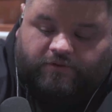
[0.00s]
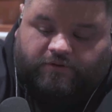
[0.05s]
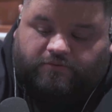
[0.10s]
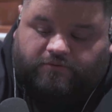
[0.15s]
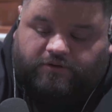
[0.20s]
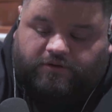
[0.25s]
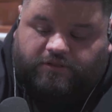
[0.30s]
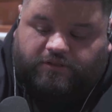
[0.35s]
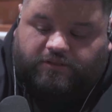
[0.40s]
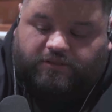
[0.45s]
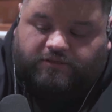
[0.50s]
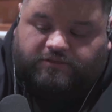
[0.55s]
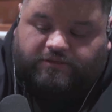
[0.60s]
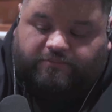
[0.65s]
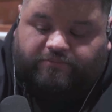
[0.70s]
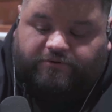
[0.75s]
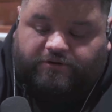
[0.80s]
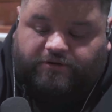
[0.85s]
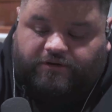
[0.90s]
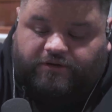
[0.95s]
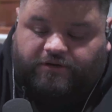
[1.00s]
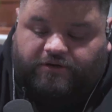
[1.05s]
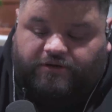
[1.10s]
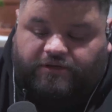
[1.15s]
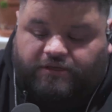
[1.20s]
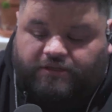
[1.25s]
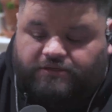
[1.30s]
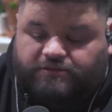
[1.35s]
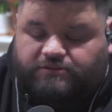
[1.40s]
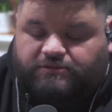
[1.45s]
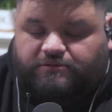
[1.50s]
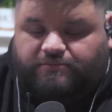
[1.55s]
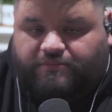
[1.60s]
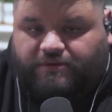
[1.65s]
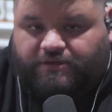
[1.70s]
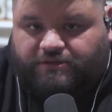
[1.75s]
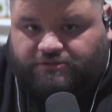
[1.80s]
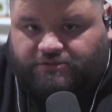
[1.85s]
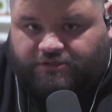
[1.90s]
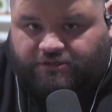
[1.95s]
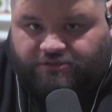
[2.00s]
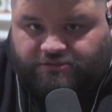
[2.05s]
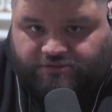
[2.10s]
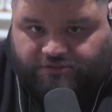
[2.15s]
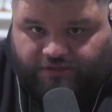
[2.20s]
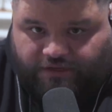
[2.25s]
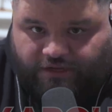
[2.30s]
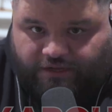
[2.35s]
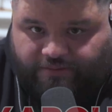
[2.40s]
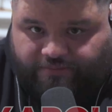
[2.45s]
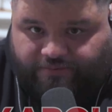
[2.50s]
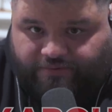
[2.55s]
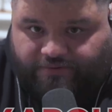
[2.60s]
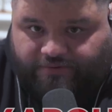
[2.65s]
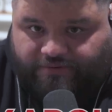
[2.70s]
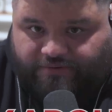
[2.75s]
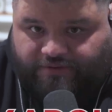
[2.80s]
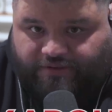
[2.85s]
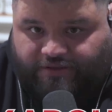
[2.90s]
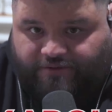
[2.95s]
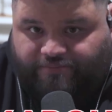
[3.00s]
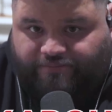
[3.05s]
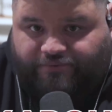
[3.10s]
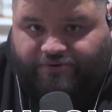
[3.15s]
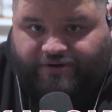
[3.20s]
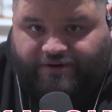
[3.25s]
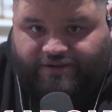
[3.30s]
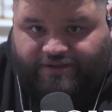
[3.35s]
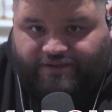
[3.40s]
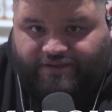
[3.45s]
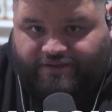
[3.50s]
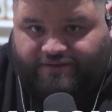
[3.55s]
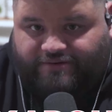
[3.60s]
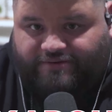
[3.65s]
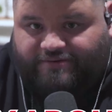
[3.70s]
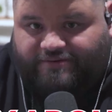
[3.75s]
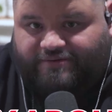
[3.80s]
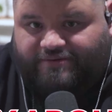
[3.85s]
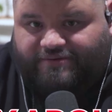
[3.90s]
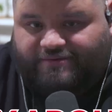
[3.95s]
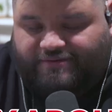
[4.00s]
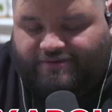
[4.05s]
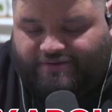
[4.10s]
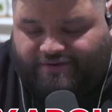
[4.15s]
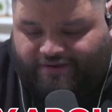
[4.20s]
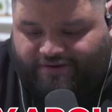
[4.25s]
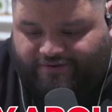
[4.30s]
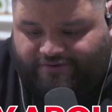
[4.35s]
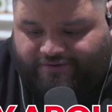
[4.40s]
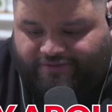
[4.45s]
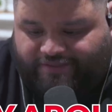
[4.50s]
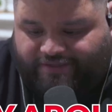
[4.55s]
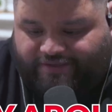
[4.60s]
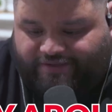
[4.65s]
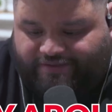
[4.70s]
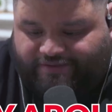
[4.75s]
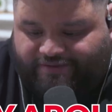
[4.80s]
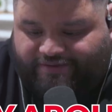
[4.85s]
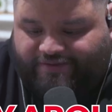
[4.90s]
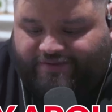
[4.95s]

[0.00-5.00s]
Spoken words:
One of the things I put on here again is to make sure you stop and you pray again. I know that